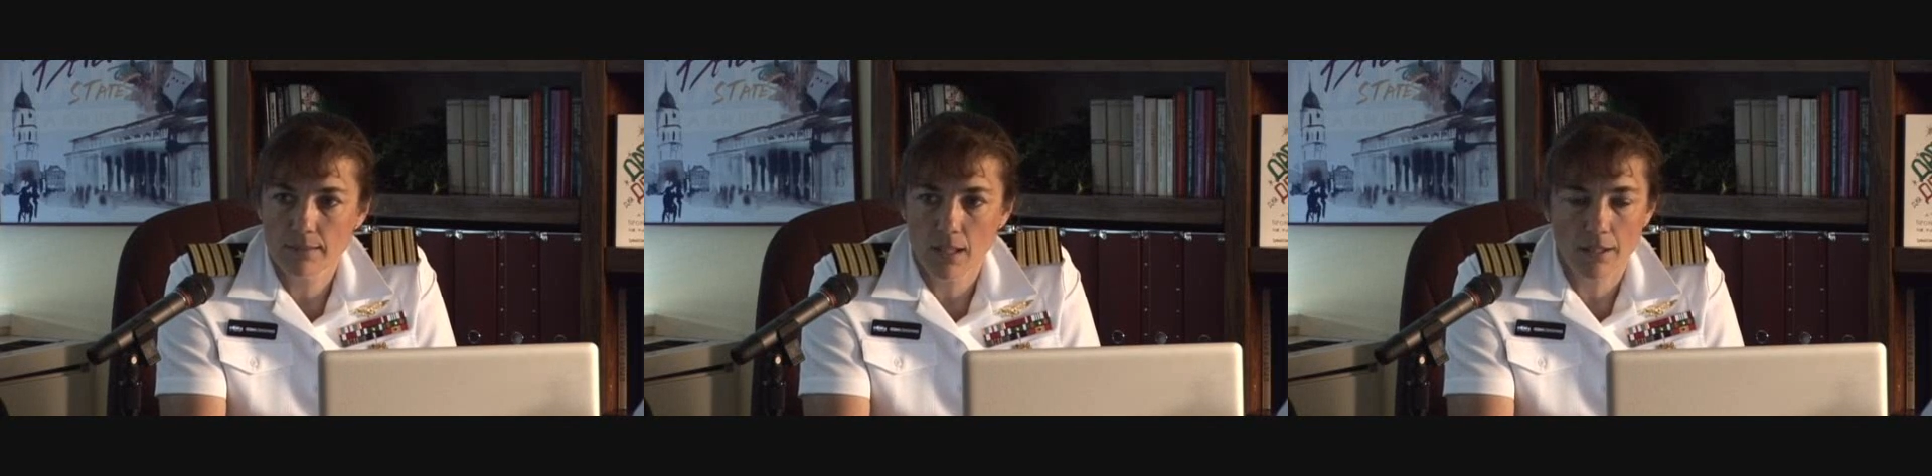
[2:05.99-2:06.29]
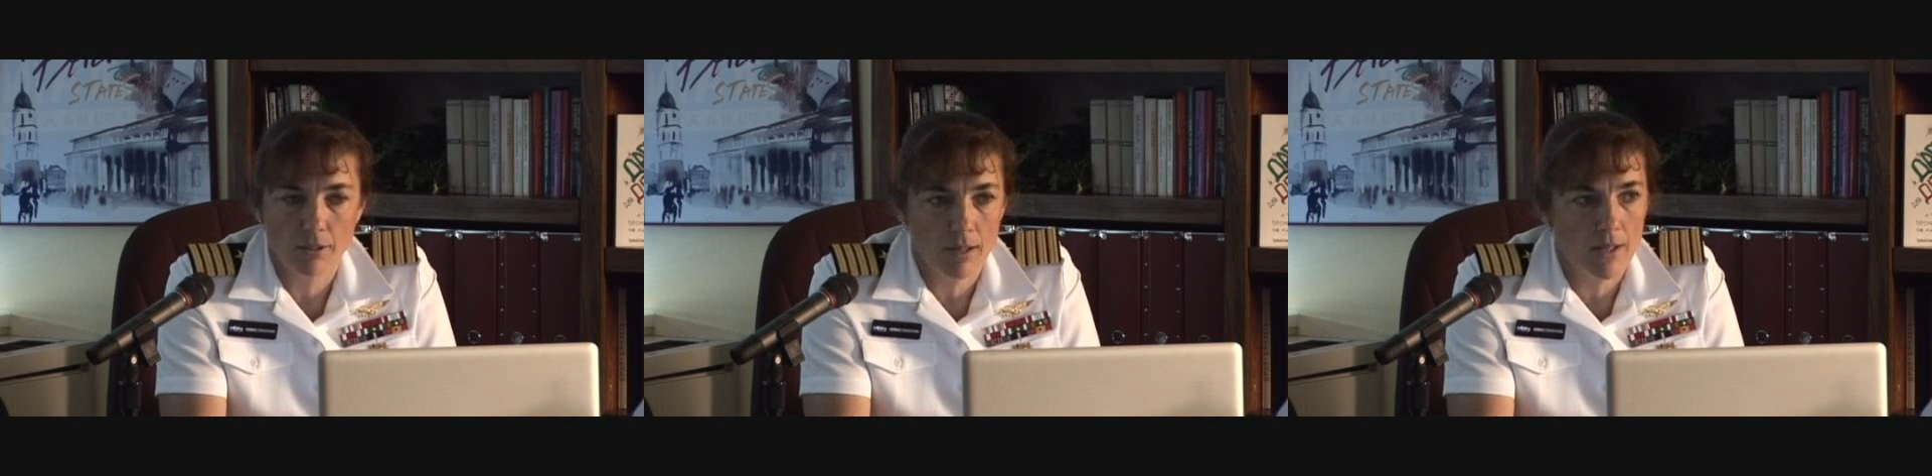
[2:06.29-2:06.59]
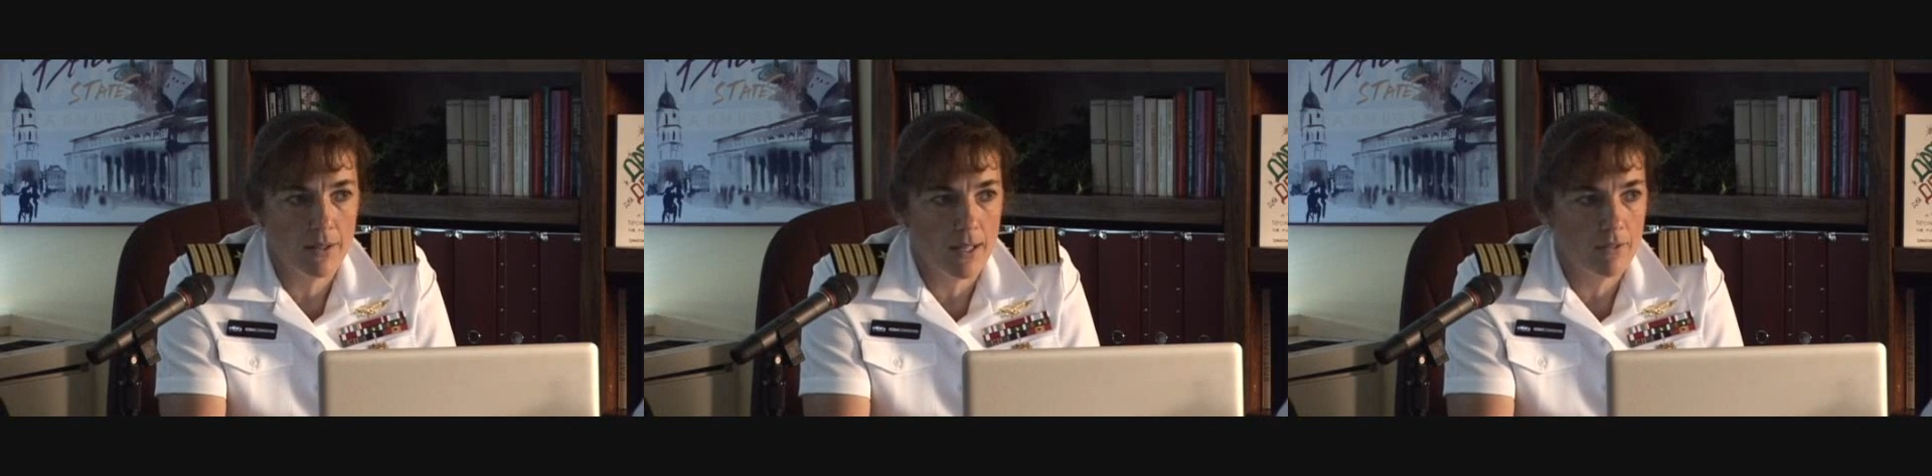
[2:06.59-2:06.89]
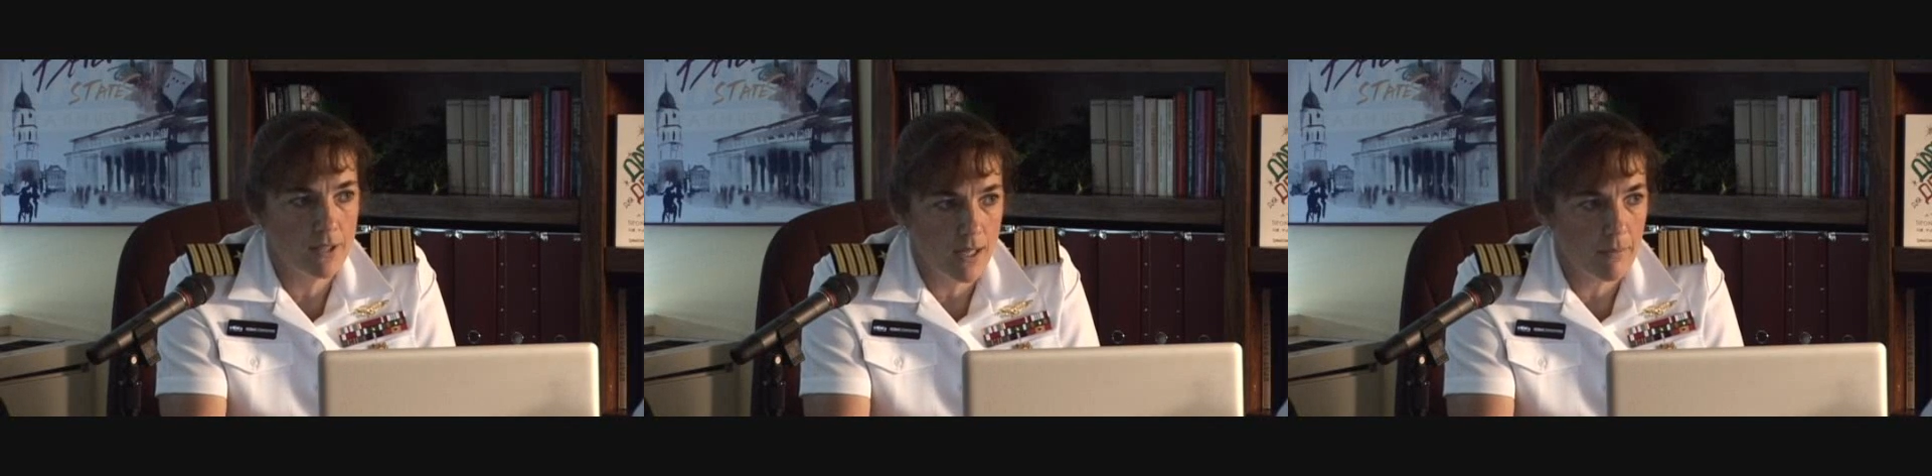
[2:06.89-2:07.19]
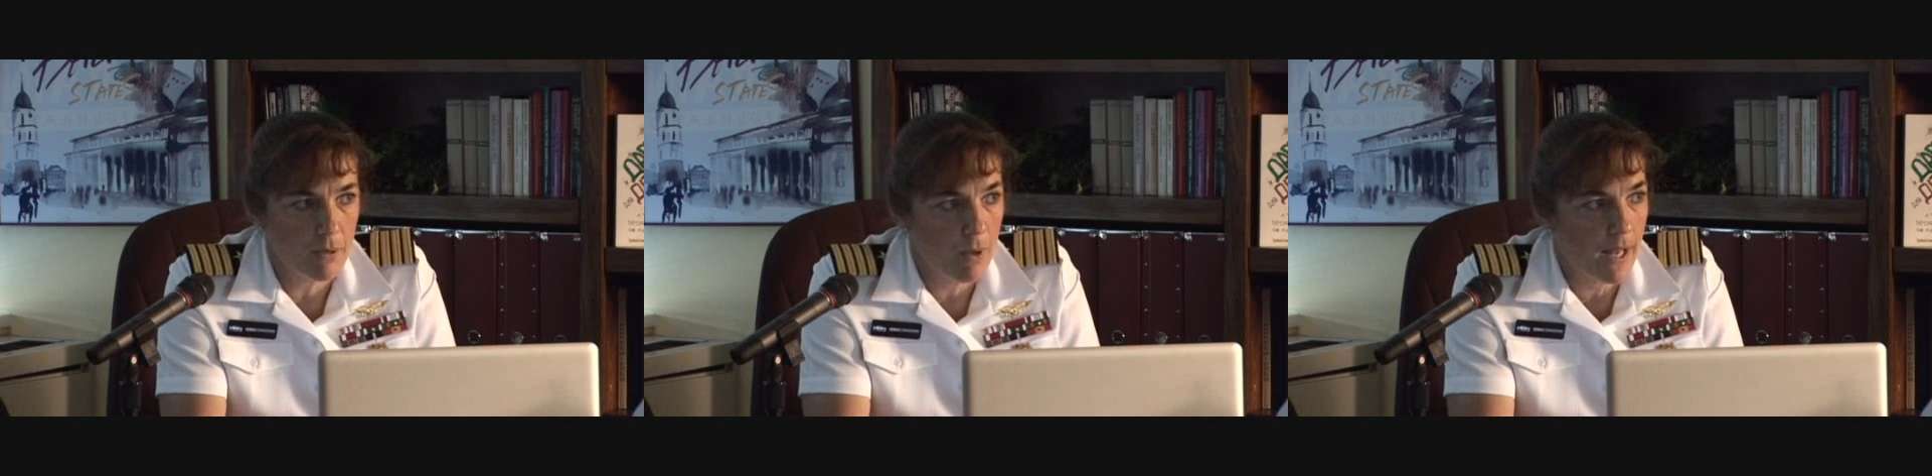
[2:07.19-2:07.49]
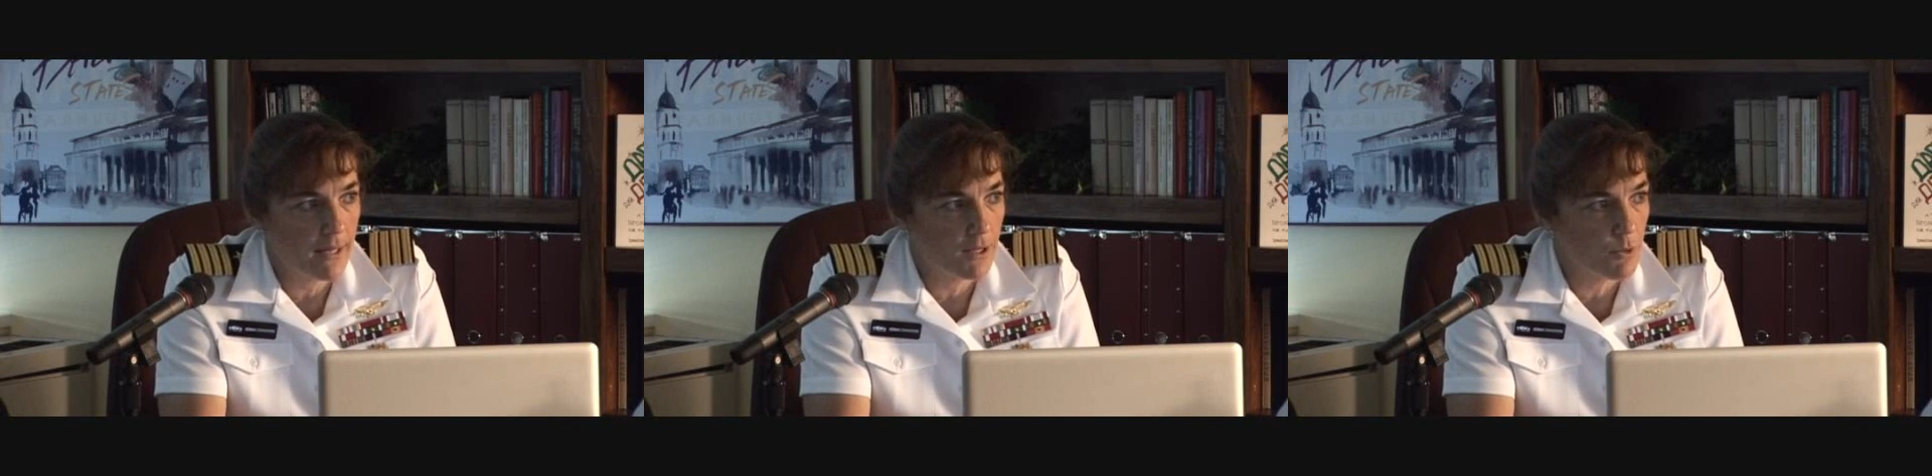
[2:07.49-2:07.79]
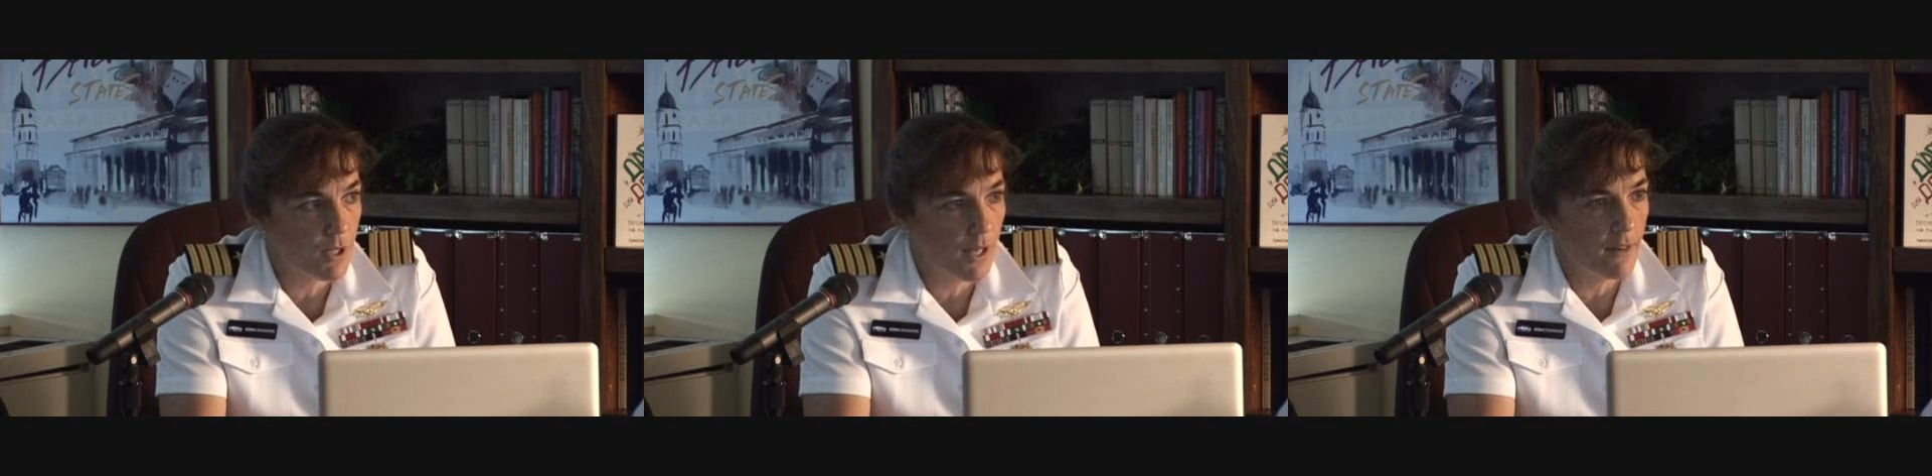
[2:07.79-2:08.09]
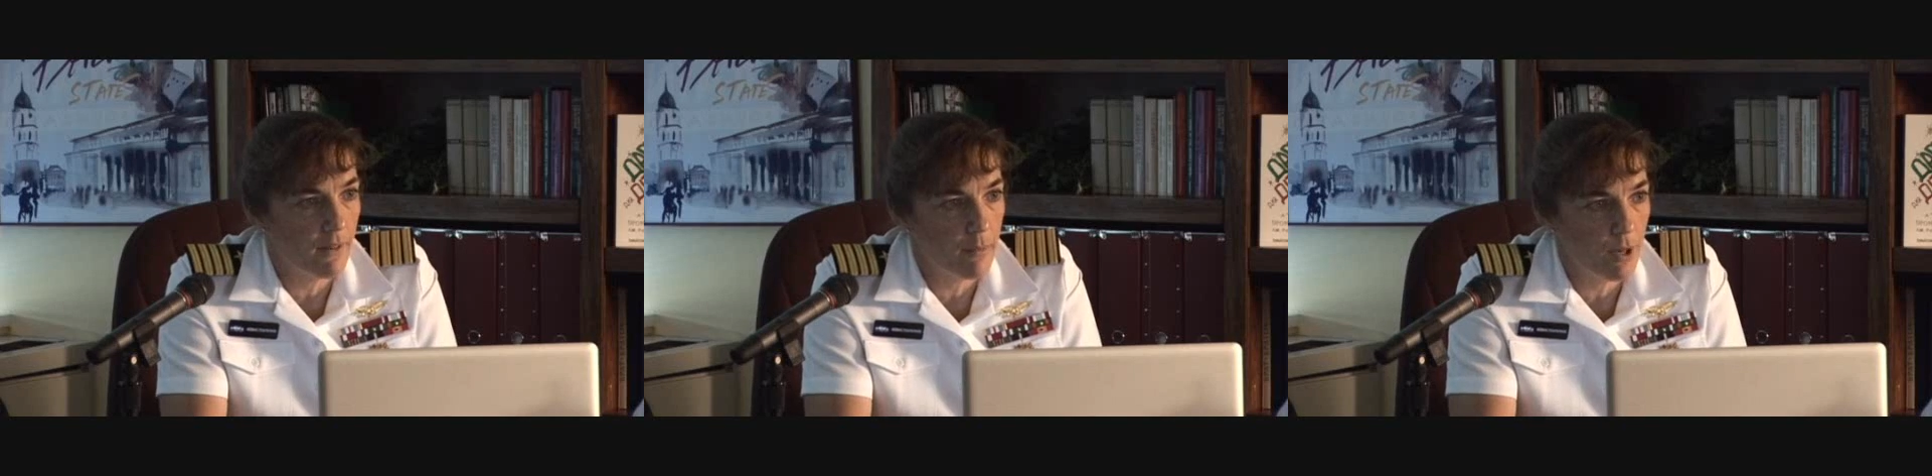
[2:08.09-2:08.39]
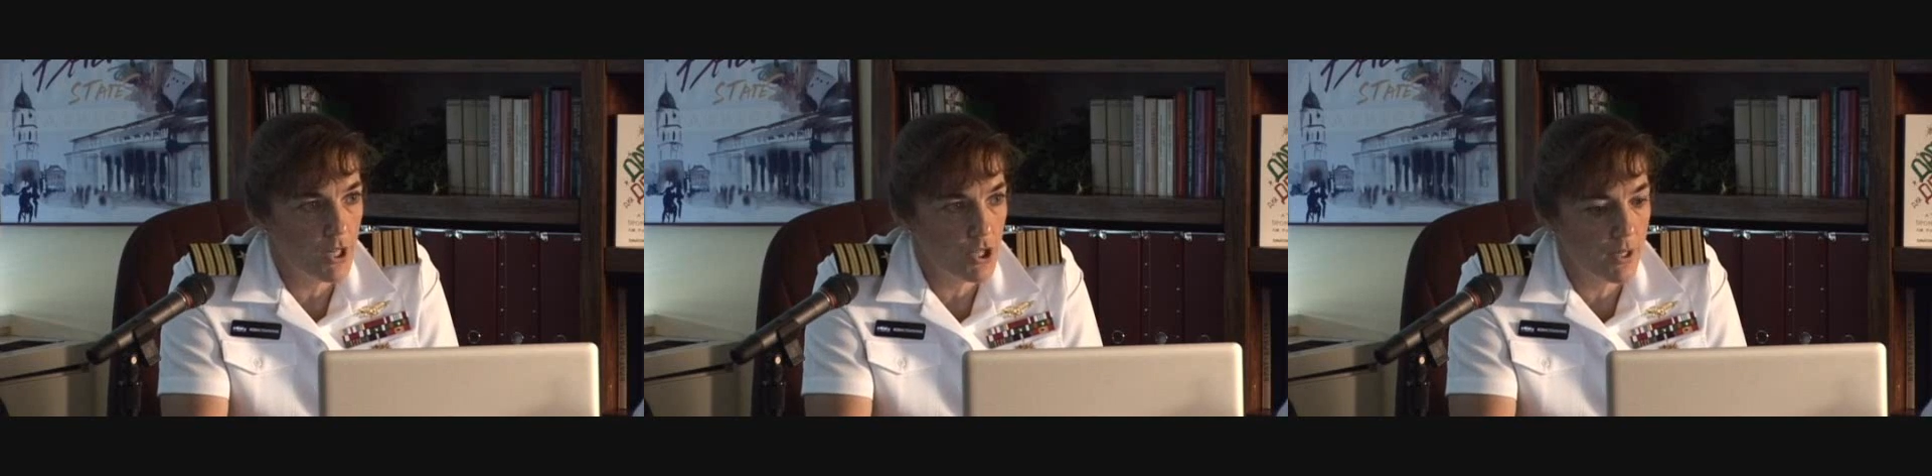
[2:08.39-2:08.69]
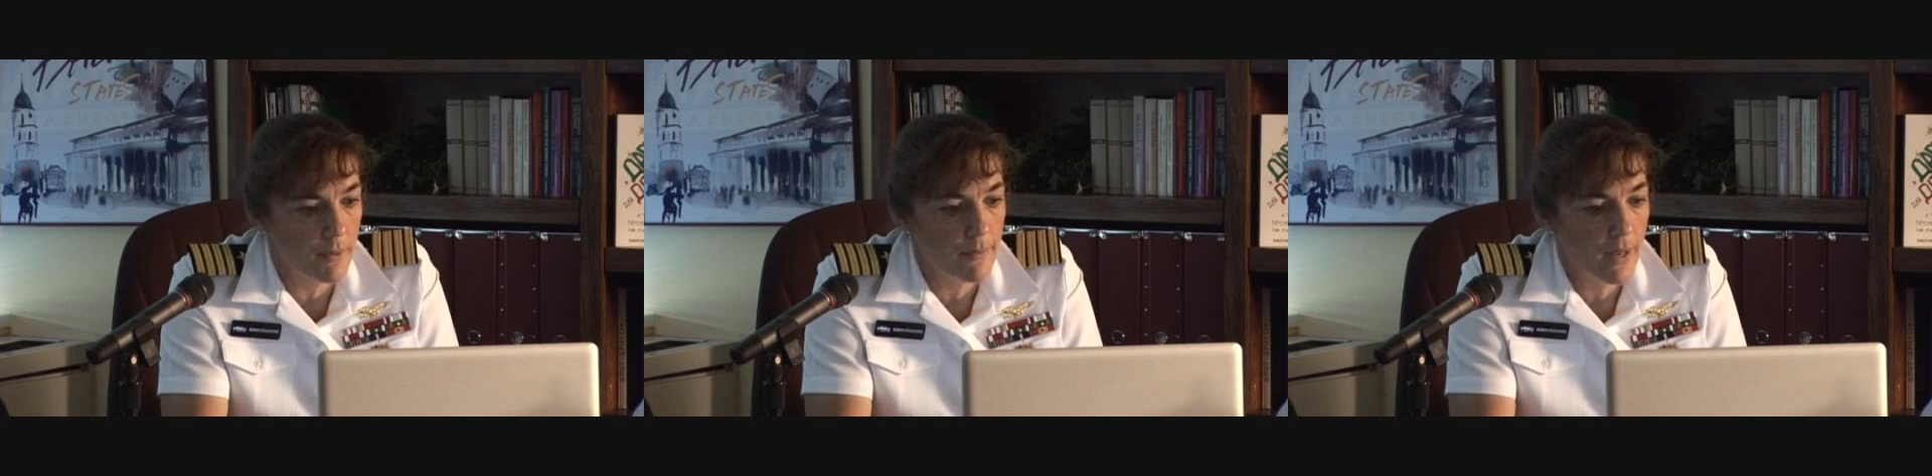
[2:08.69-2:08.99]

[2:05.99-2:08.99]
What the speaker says: telling the ground that every time they ran it, there was a lot of vibration.